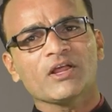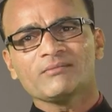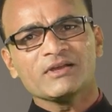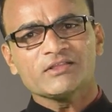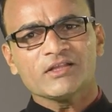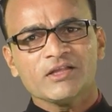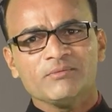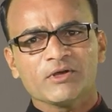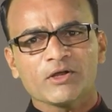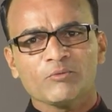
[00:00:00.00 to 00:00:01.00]
To get it
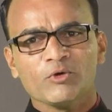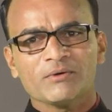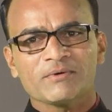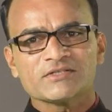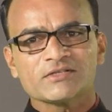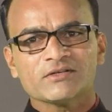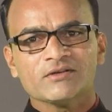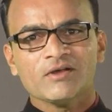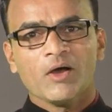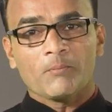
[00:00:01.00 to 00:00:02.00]
into the action,
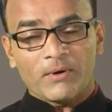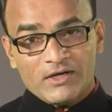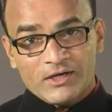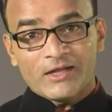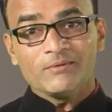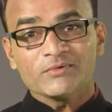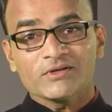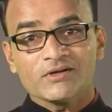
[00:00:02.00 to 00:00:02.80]
what needs to be done?